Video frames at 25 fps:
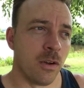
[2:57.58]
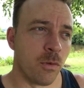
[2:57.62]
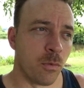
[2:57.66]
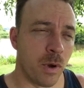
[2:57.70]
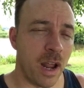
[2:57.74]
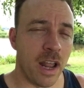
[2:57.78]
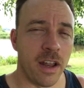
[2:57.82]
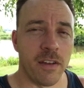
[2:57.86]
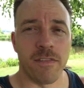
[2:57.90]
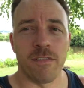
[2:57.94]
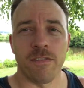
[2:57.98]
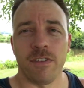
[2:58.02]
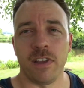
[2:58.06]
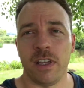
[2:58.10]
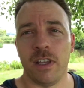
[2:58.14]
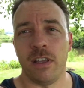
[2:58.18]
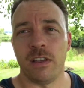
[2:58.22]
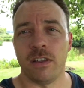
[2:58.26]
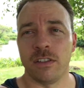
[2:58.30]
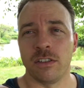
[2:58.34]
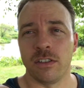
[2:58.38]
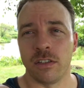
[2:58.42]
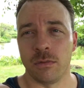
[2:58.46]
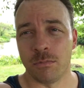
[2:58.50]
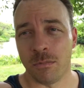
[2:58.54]
rent
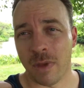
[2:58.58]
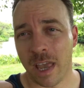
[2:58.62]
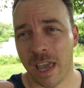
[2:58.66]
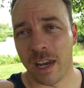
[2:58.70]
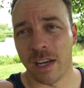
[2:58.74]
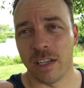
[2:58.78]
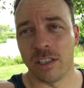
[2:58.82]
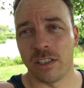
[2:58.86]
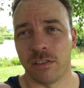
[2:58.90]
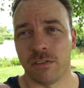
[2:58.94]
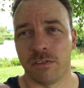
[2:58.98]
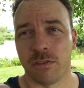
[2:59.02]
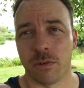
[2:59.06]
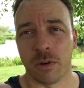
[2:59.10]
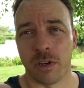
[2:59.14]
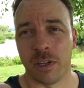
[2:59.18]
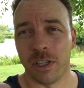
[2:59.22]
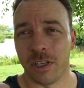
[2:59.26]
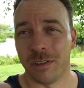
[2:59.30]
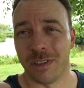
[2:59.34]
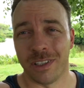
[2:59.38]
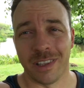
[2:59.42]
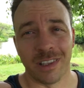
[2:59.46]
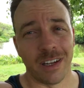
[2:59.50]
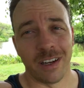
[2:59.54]
fee to manage it for
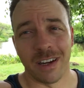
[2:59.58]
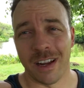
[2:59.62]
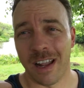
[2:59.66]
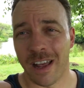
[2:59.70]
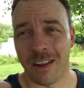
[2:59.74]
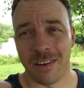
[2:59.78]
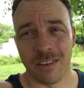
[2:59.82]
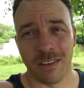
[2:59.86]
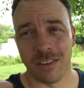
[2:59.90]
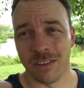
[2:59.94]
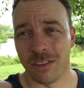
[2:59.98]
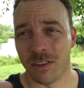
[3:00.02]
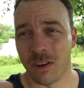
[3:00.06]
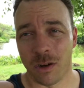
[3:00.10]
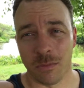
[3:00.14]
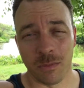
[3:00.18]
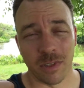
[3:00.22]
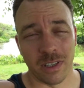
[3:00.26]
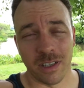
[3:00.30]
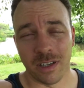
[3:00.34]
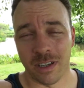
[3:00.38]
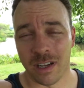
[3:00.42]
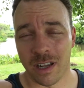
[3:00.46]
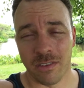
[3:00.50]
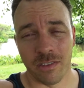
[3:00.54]
you, and
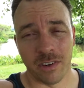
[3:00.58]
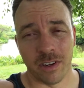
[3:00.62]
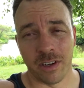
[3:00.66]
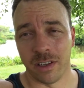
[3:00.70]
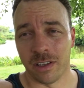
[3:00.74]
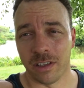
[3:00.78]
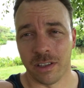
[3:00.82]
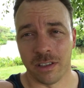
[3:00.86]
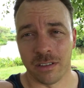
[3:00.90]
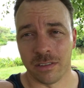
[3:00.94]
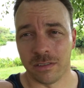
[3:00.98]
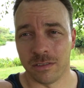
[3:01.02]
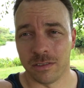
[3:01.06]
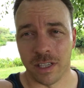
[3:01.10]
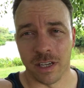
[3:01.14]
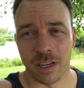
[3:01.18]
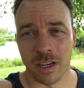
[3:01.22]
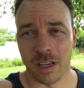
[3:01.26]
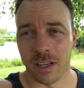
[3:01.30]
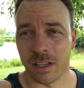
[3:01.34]
normally they're not very good. They're